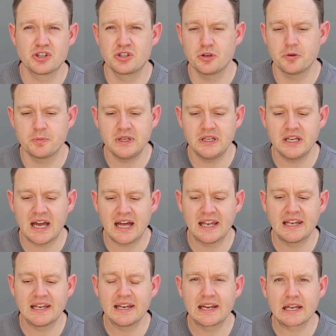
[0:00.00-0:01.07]
should be a
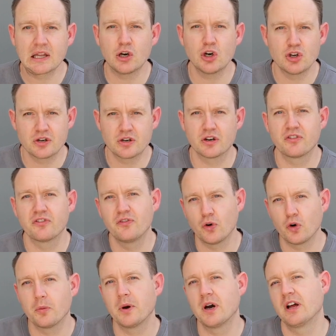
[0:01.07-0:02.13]
little under
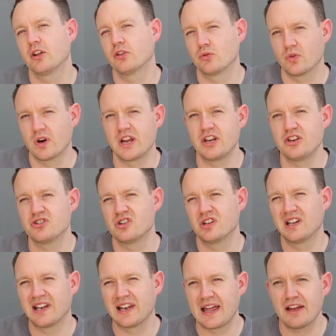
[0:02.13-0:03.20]
4 miles range
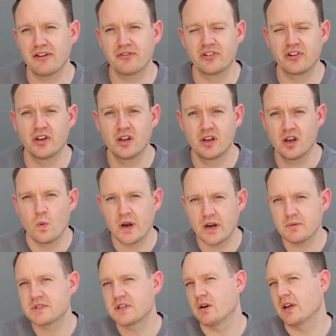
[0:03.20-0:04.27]
left. When I
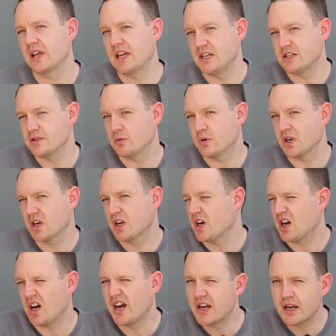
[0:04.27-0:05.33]
was going into work,
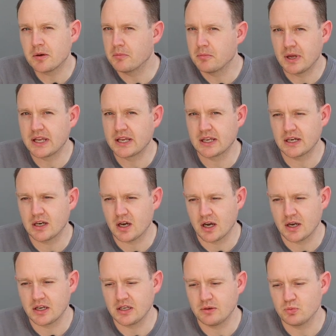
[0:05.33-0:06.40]
I didn't make it.
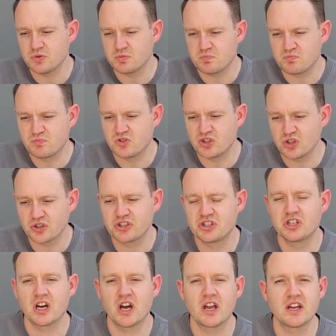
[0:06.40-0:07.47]
I was just
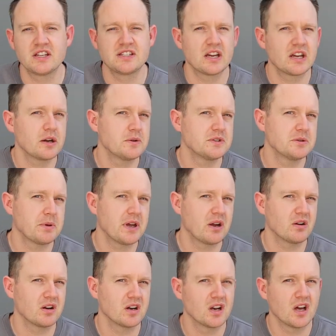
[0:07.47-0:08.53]
shy. I'd say I was
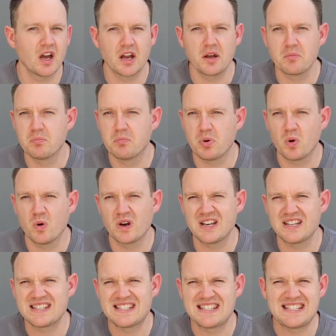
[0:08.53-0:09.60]
about
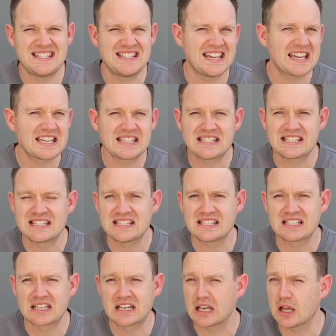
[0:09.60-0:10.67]
9.6
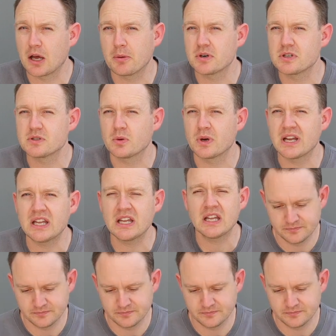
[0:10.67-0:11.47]
kilometers away.